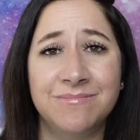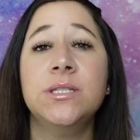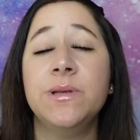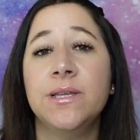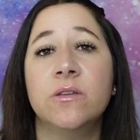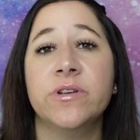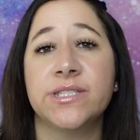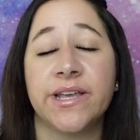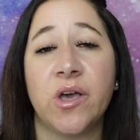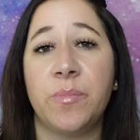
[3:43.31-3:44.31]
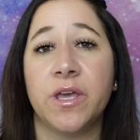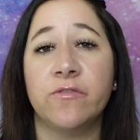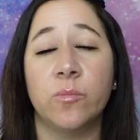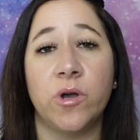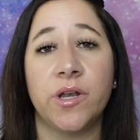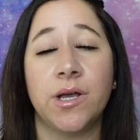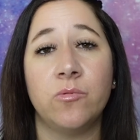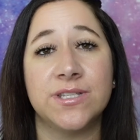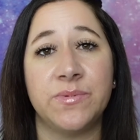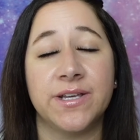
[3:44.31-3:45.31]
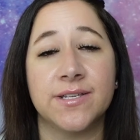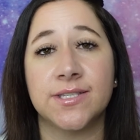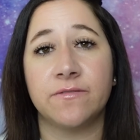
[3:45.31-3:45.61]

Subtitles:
Ultimately, the reason I got banned from Whatnot was because